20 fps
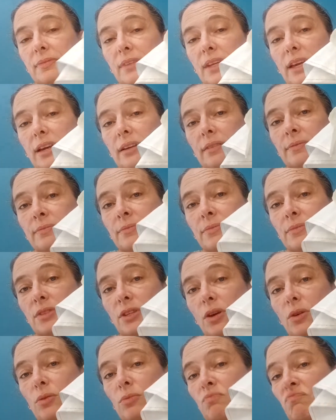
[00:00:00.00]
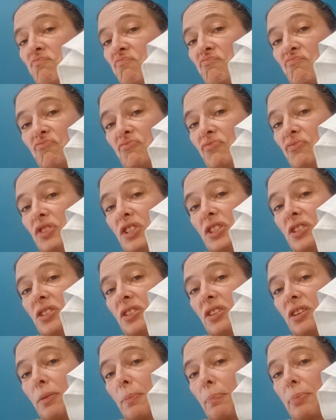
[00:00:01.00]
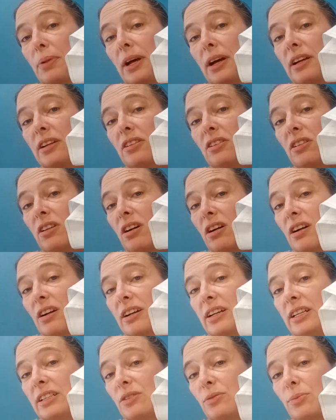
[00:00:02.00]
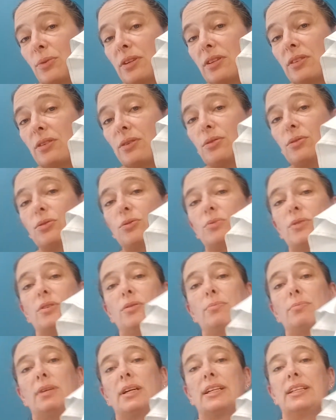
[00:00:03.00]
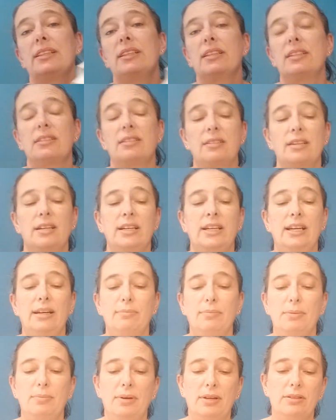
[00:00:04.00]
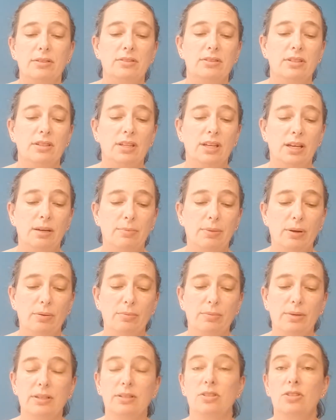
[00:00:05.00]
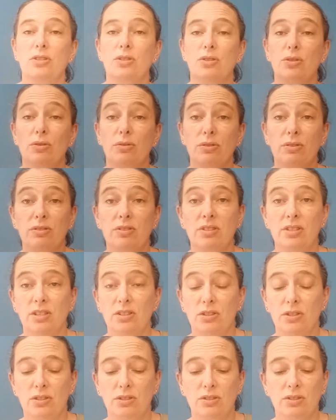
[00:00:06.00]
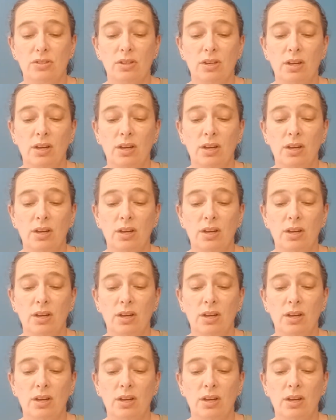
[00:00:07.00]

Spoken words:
Yeah, so just plugging along. It's one of those real mindless, I can't be bothered to think about much sort of stitches.